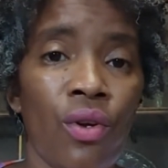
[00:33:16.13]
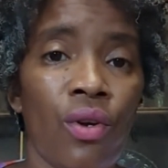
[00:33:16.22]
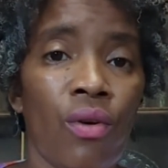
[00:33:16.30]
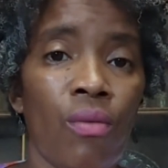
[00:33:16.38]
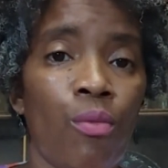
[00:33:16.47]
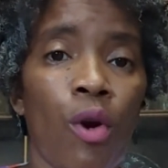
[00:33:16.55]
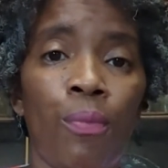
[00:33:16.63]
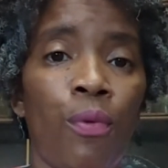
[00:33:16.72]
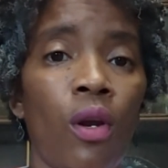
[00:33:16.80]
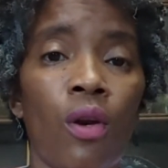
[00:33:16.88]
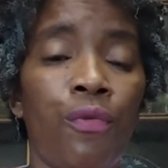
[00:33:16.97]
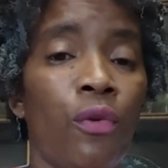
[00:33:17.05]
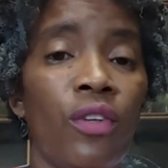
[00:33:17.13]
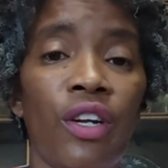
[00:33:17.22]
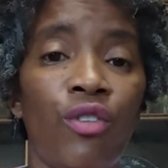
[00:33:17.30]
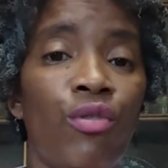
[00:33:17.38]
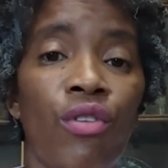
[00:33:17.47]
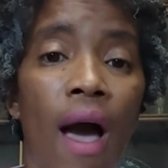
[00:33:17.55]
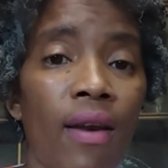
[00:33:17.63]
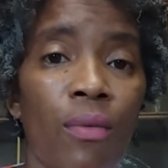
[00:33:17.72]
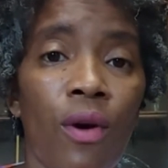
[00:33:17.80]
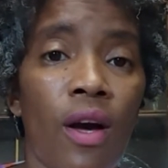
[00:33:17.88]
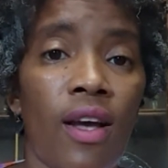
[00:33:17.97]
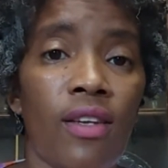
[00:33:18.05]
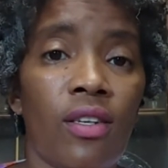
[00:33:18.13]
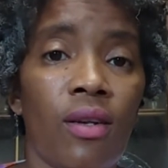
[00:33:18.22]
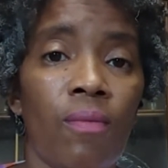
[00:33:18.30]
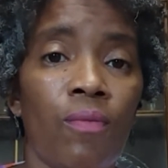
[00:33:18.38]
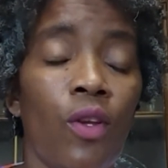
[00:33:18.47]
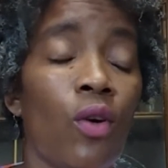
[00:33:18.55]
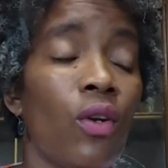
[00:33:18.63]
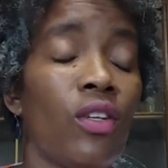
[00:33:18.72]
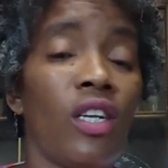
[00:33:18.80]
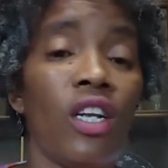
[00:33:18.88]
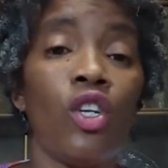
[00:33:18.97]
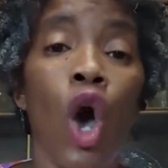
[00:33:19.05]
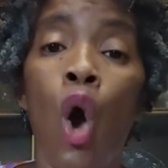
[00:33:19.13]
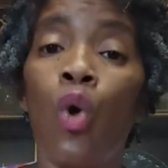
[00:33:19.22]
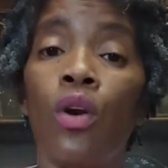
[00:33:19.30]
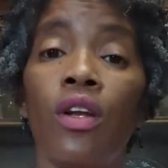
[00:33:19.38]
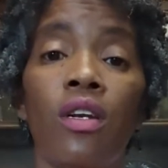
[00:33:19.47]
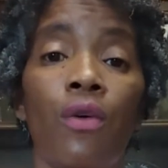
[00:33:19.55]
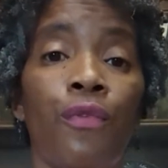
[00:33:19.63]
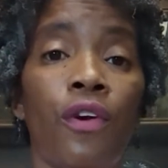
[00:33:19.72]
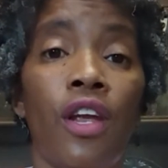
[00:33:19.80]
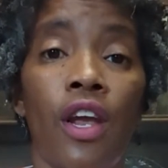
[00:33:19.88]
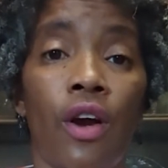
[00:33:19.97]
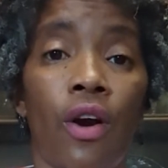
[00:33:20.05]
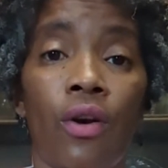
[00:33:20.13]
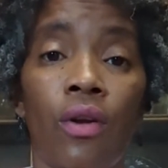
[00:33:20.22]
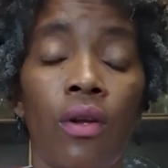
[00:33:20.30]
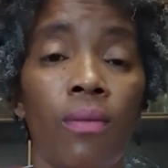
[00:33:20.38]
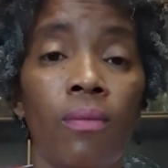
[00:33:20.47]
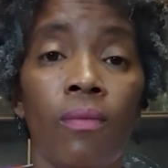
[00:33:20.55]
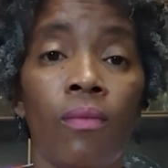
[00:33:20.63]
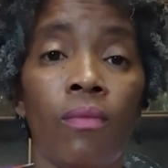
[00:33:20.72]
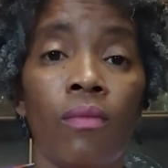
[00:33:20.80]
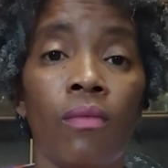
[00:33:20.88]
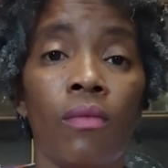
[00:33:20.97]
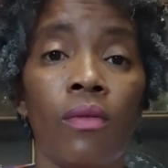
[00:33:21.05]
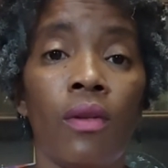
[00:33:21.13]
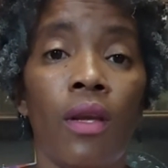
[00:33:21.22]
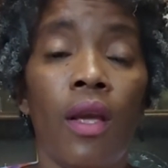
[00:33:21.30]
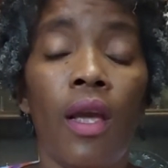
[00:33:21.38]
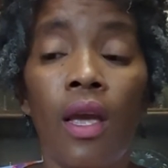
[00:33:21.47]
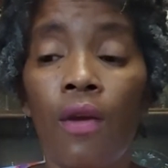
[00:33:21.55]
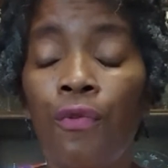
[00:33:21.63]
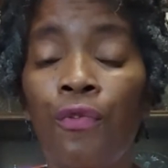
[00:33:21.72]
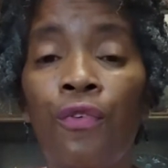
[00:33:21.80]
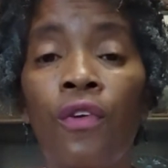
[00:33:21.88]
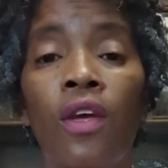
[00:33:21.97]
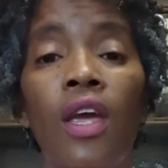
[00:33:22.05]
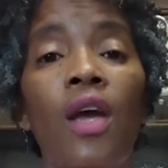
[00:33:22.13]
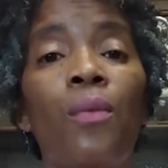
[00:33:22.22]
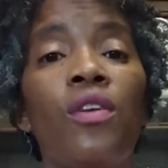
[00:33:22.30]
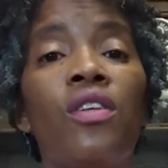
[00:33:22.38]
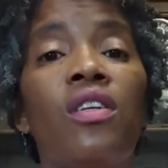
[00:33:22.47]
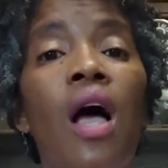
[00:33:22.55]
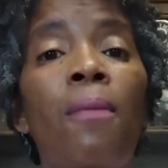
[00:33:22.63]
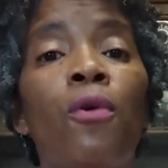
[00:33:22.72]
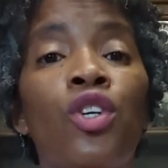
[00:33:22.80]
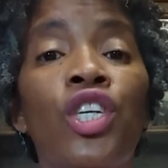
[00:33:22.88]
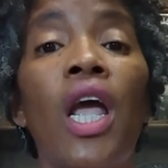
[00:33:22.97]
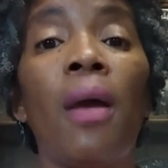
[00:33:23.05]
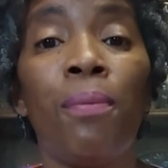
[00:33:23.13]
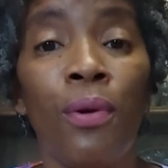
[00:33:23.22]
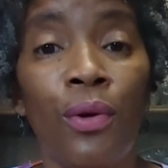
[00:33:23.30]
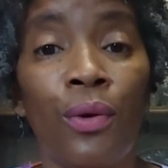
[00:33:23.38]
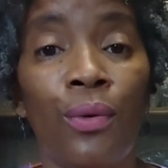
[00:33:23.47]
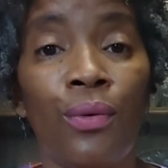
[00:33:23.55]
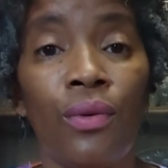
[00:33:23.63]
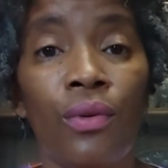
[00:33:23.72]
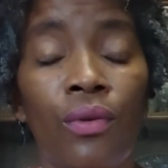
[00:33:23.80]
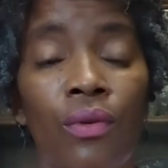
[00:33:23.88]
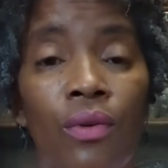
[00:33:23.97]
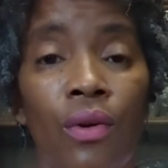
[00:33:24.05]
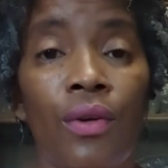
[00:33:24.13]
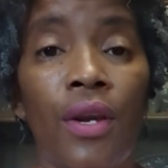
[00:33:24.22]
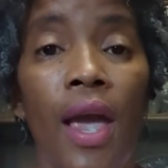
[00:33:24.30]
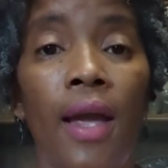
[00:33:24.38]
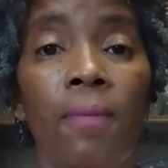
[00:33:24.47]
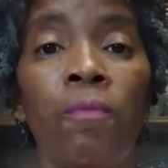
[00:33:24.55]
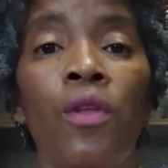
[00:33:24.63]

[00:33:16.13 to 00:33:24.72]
more beautiful than you thought it was. You're going to see totally different hair. If it was double shampooed, okay?